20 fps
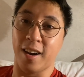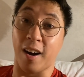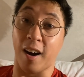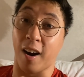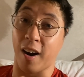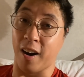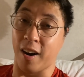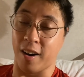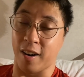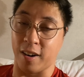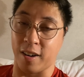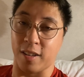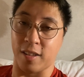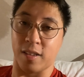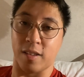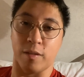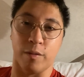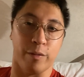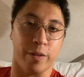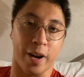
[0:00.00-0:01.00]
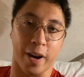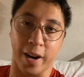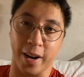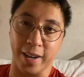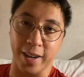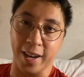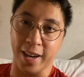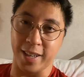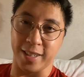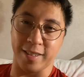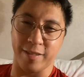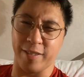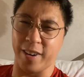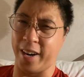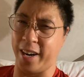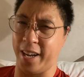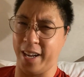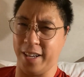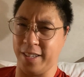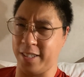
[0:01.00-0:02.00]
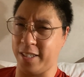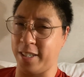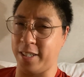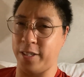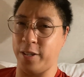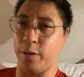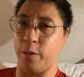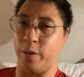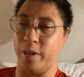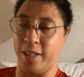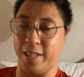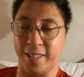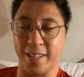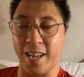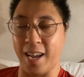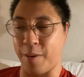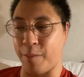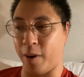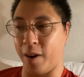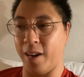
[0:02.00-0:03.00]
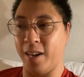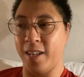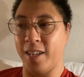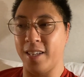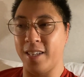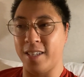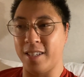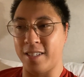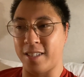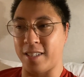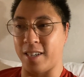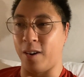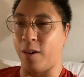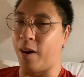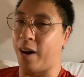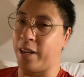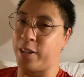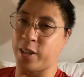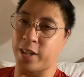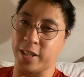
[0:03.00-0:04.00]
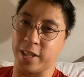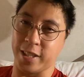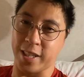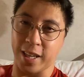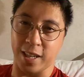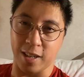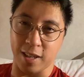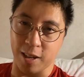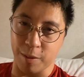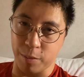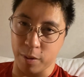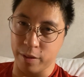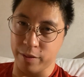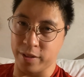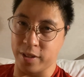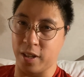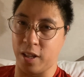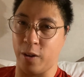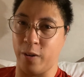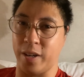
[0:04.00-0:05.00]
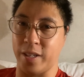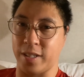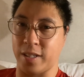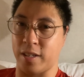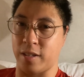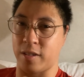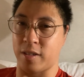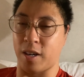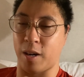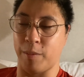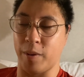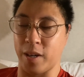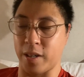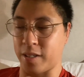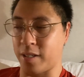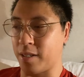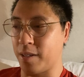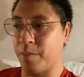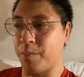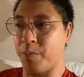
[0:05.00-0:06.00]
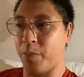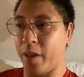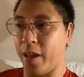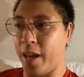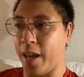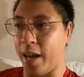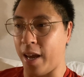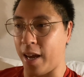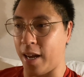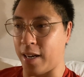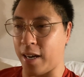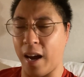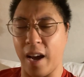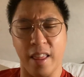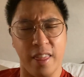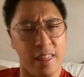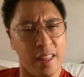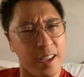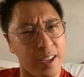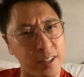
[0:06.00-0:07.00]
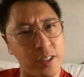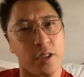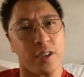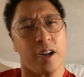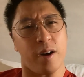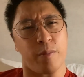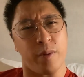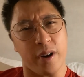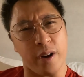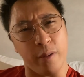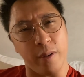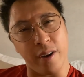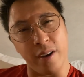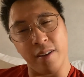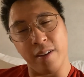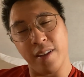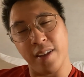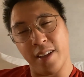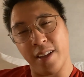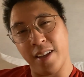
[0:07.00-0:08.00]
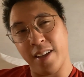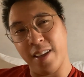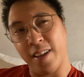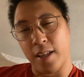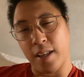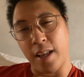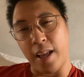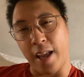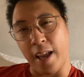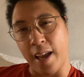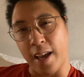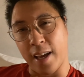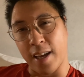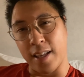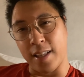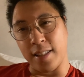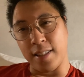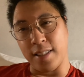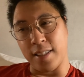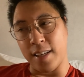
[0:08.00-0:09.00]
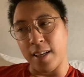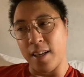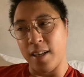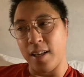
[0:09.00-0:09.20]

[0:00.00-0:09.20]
are very nice and very easy to do with this camera. So I tried to take a couple of silhouettes at Starbucks, and I think it turned out pretty well. And